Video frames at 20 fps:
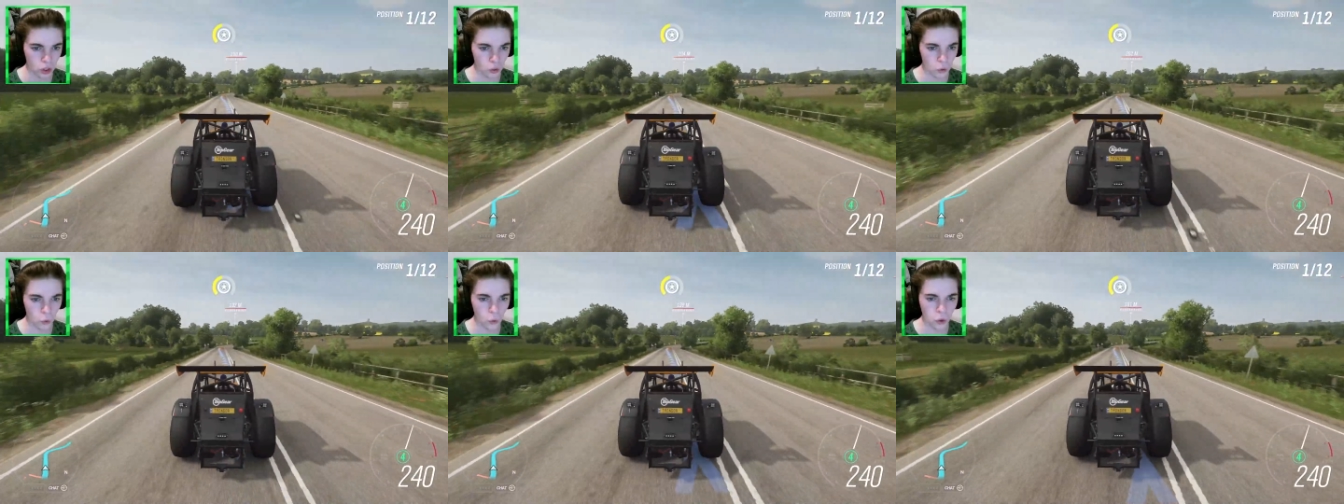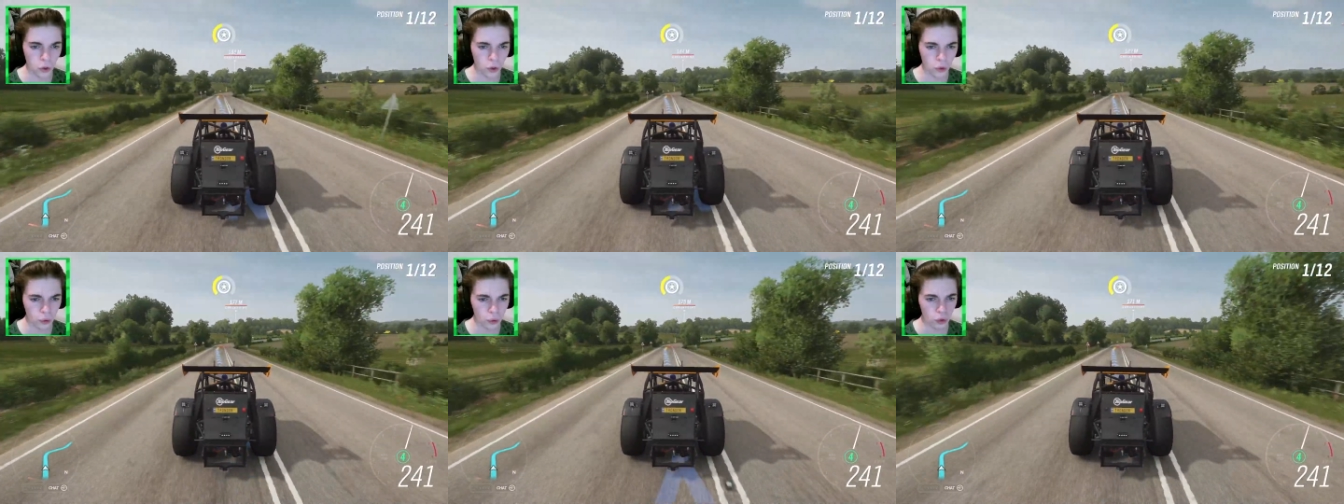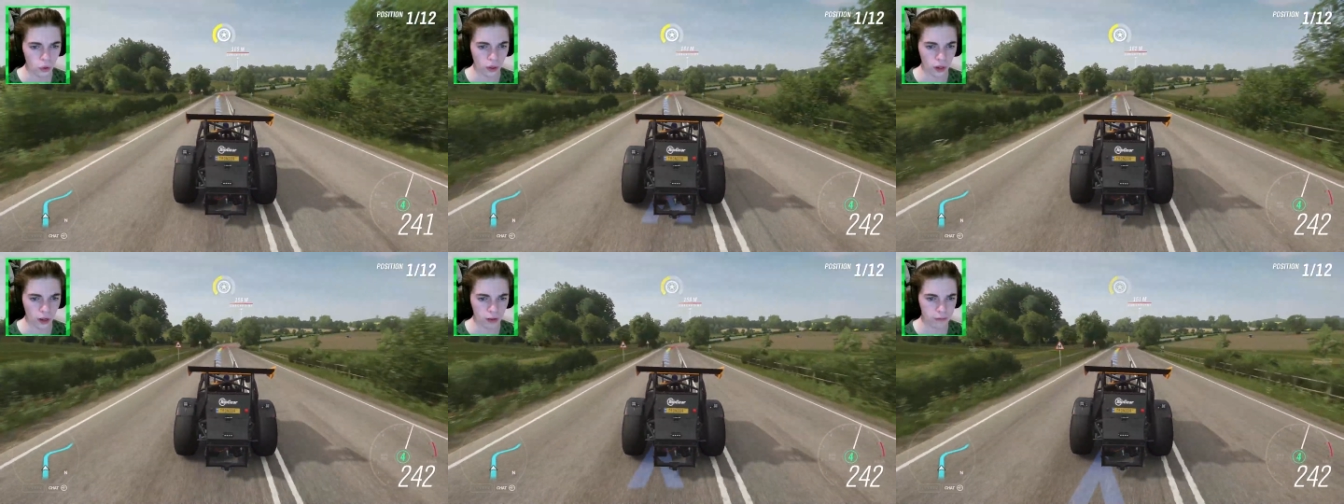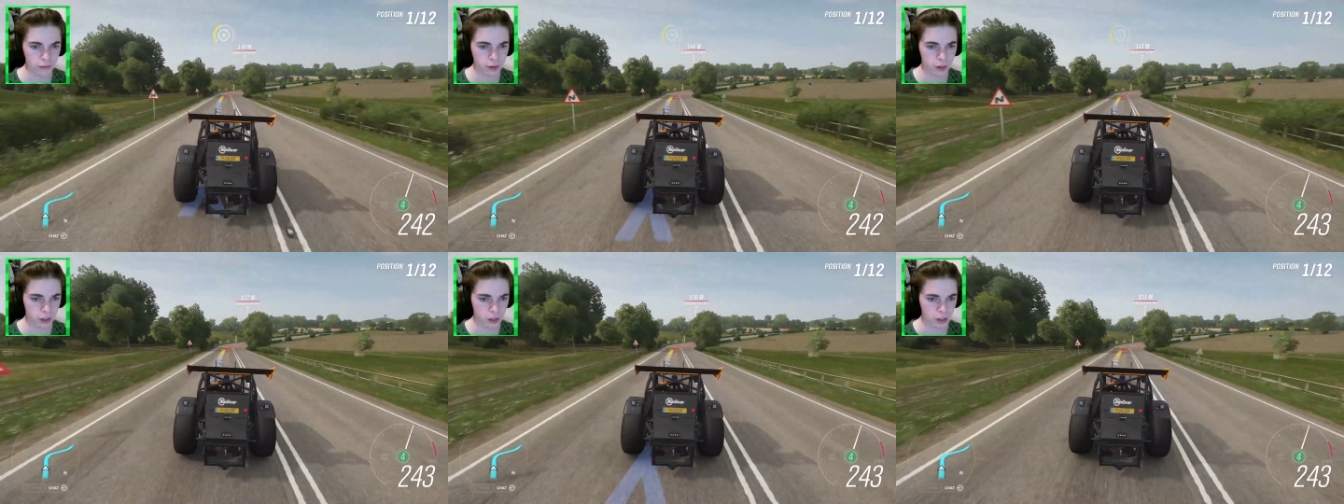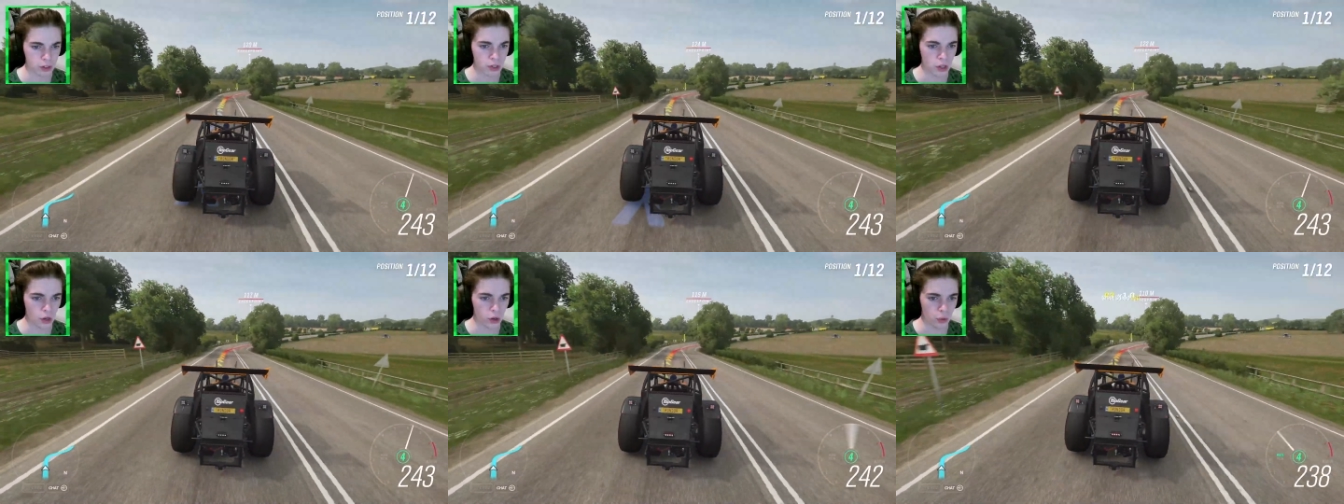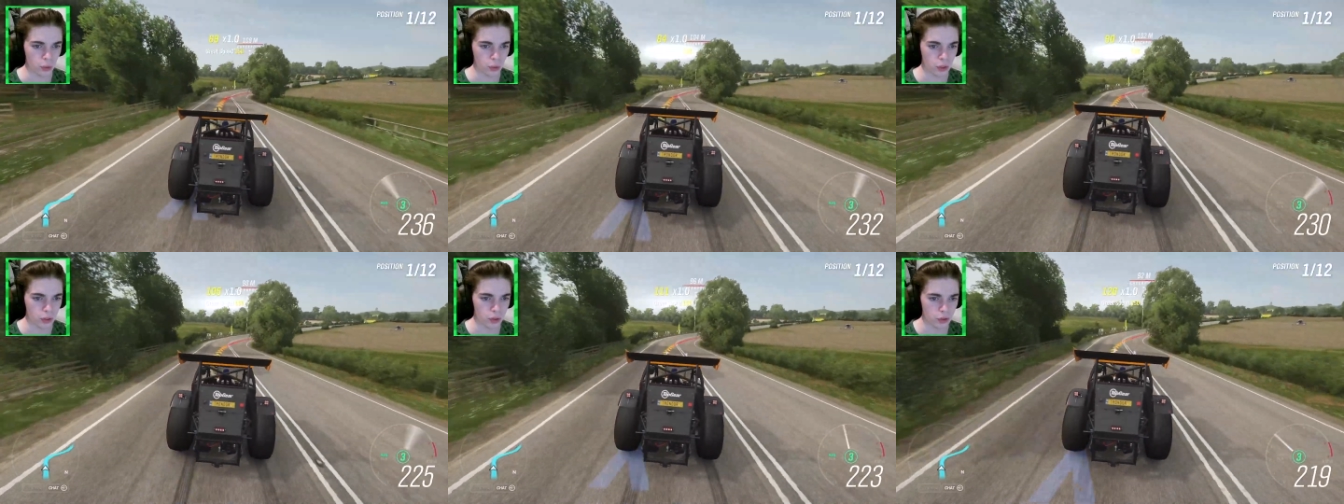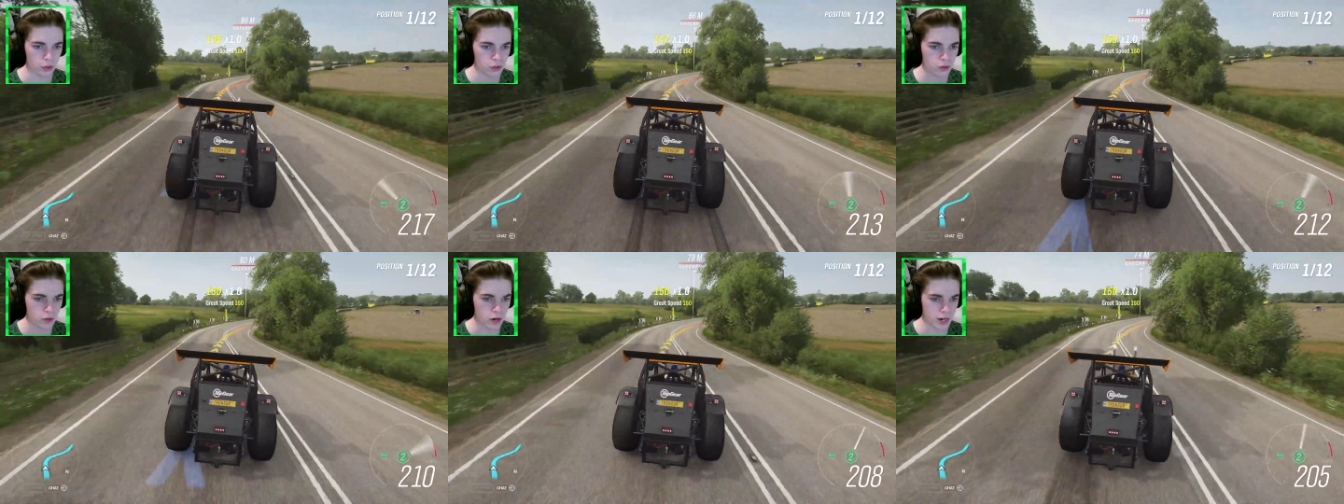All in all, I feel as though
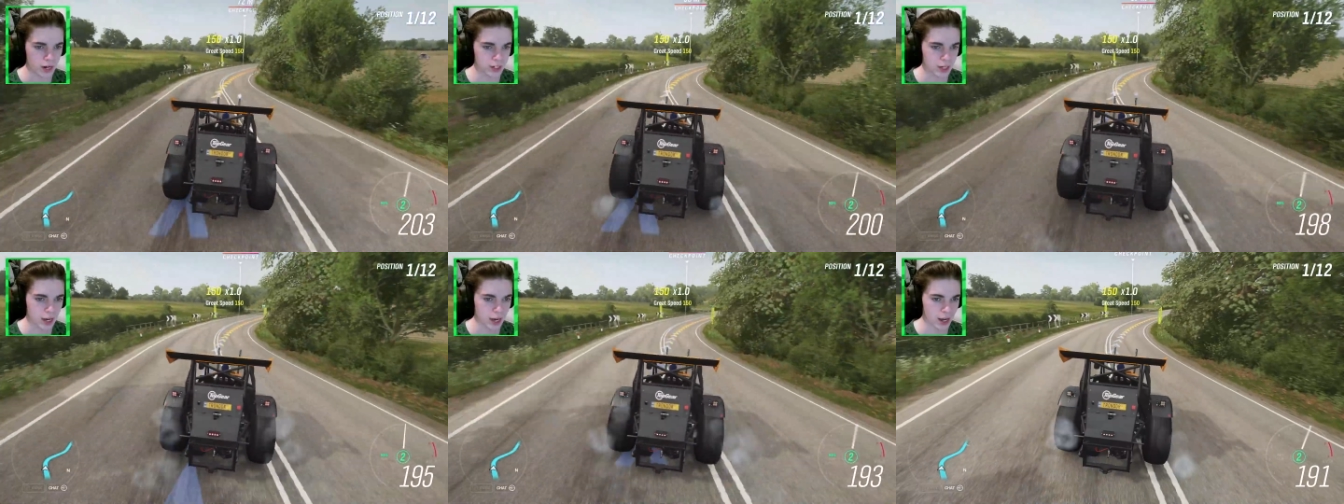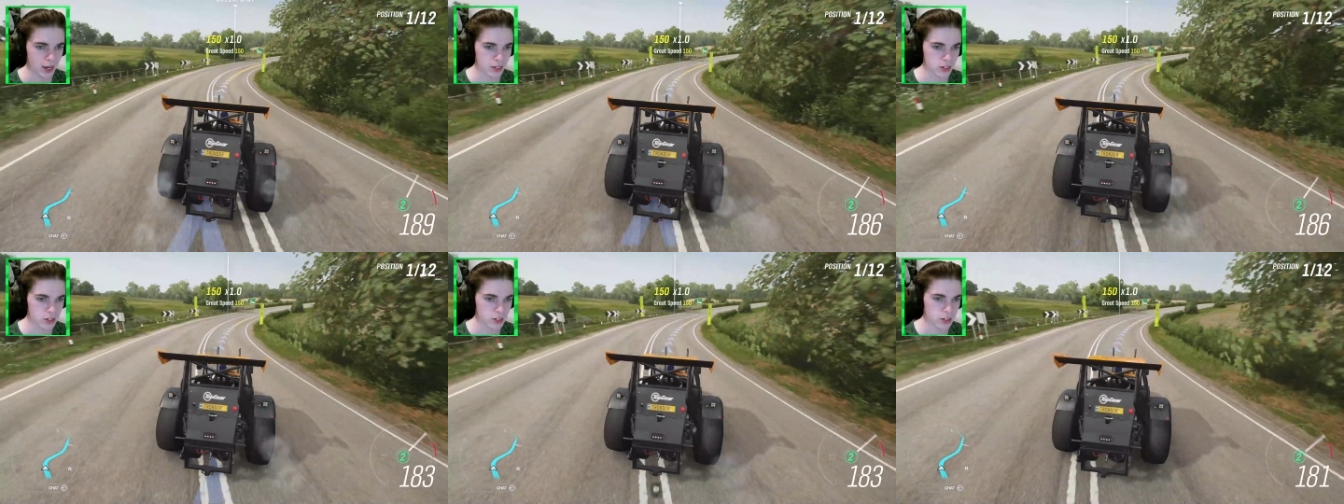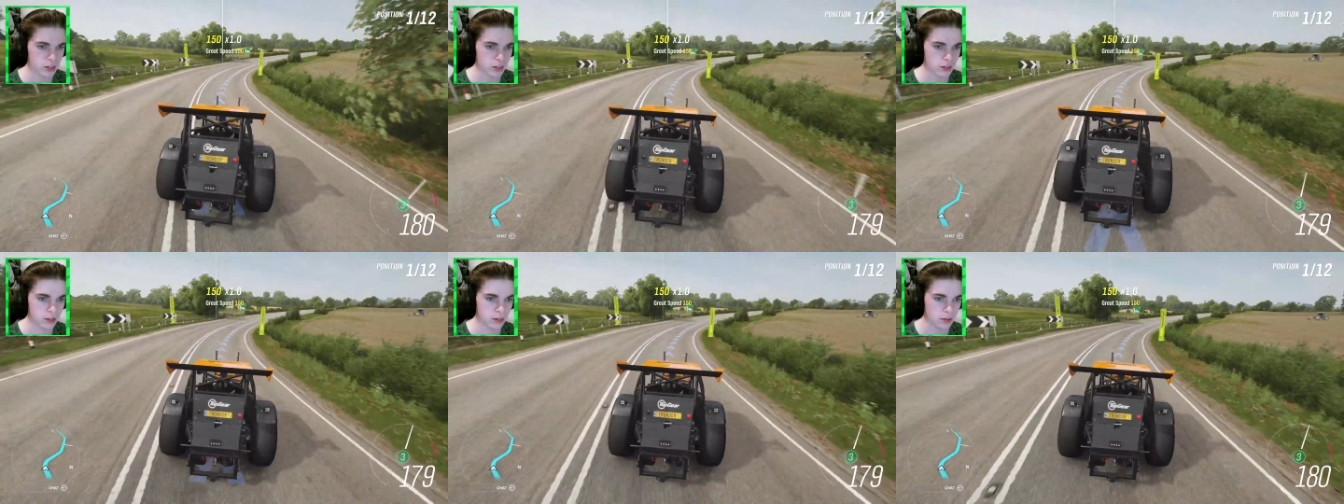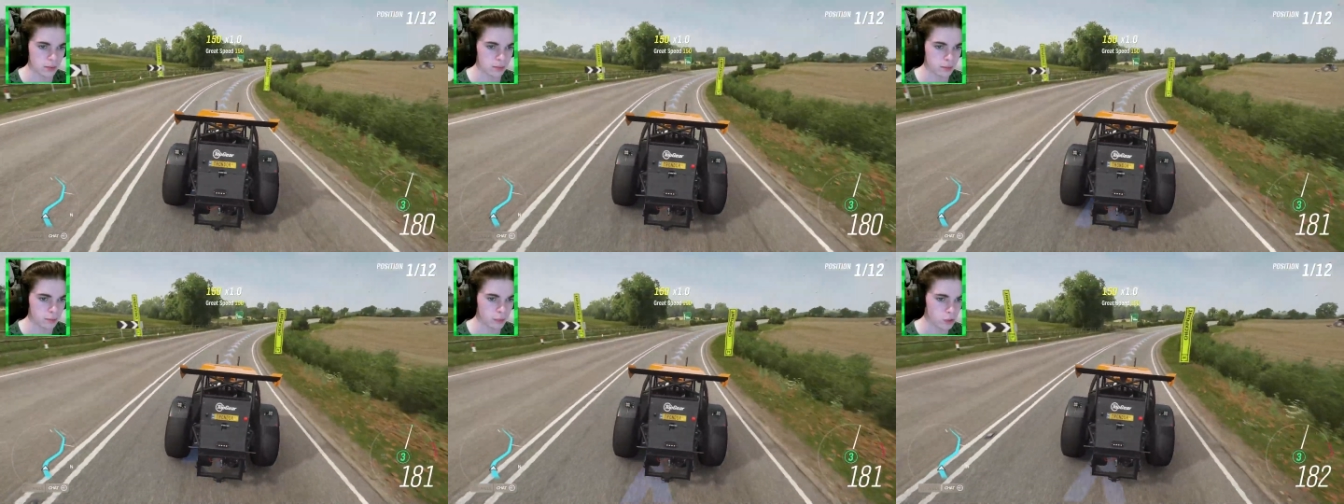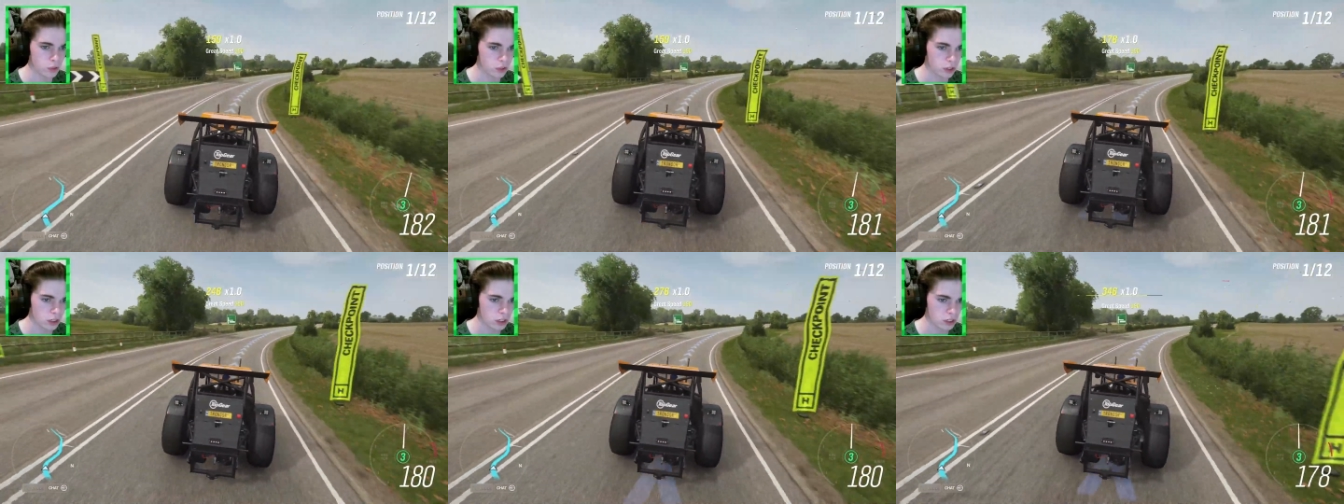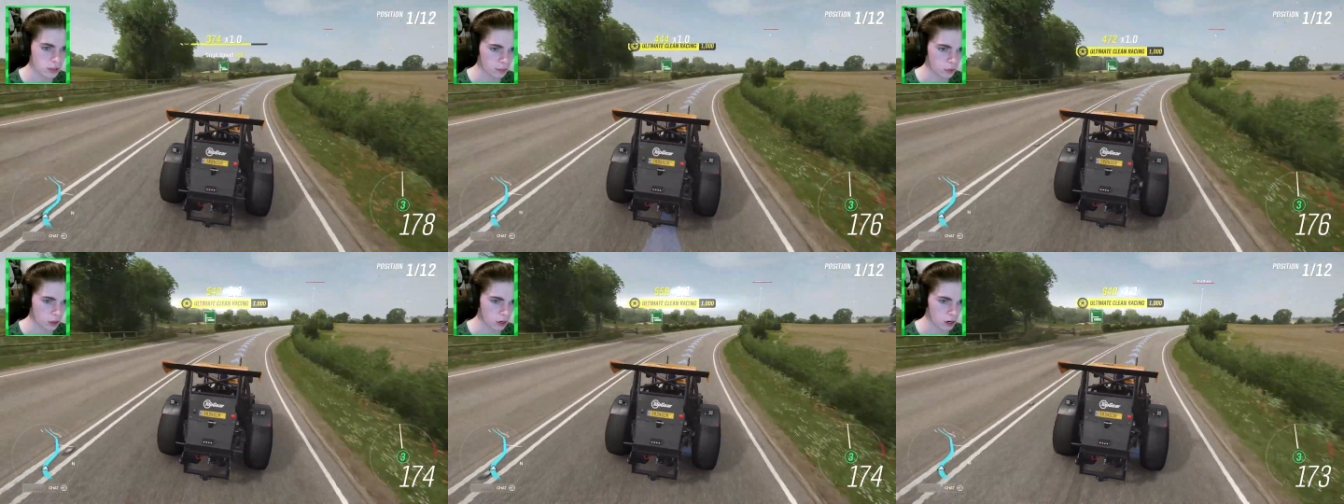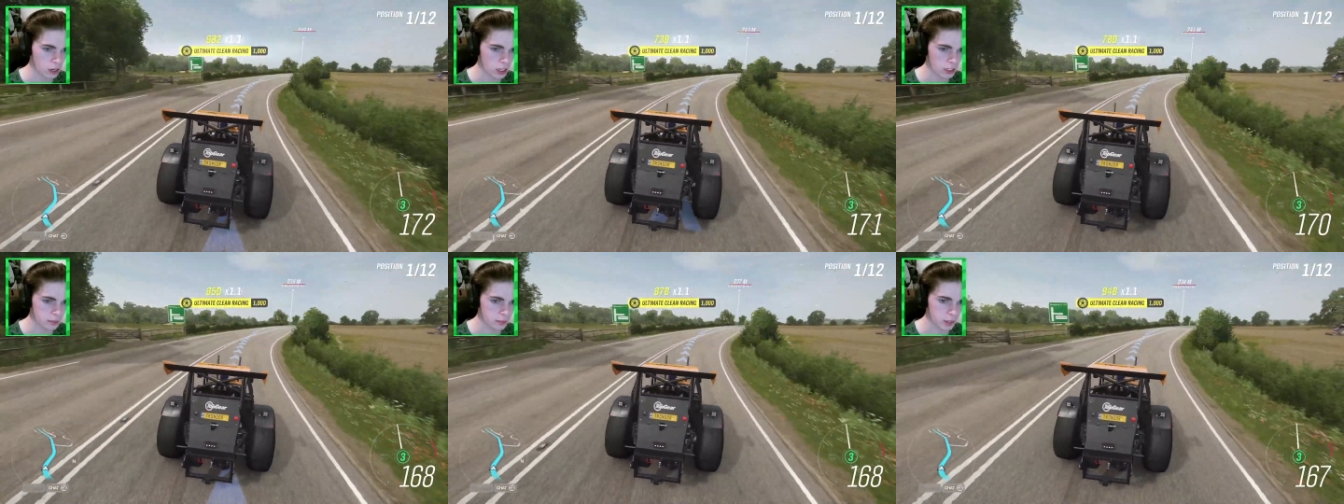the tractor has mostly
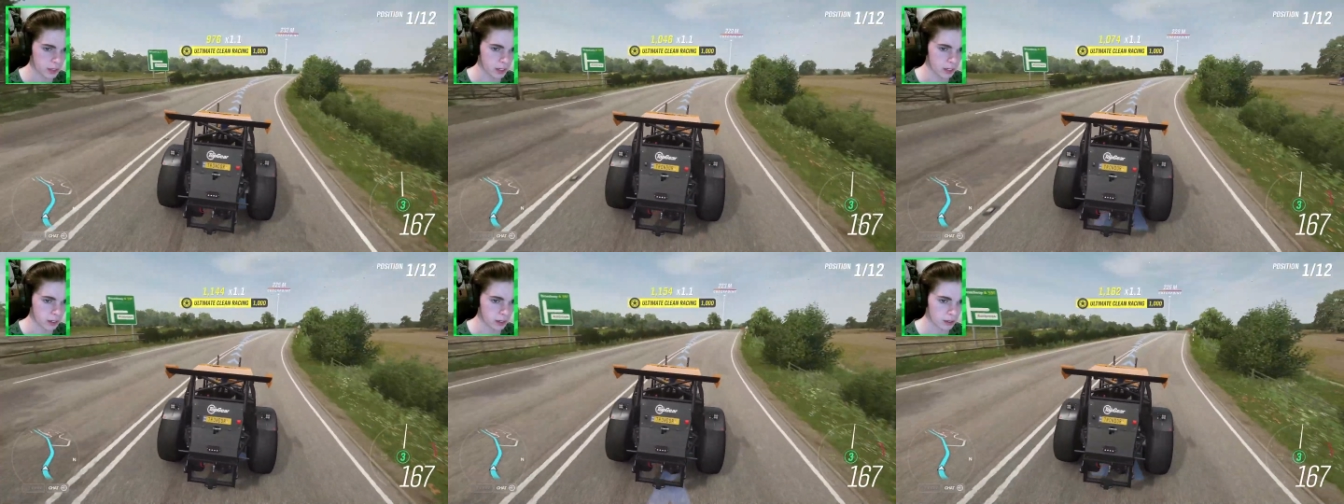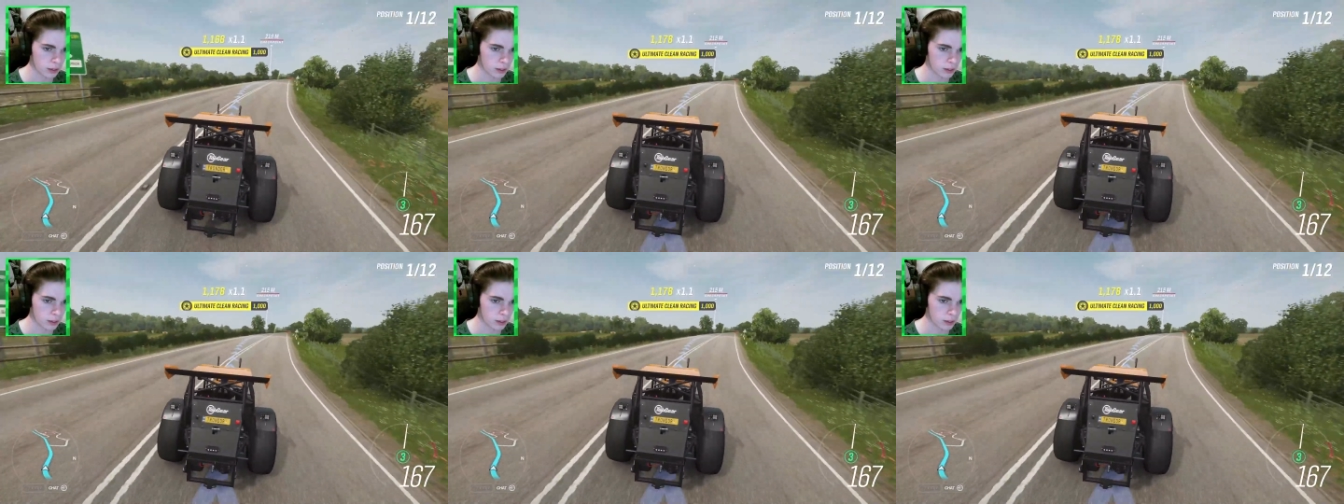surprised me.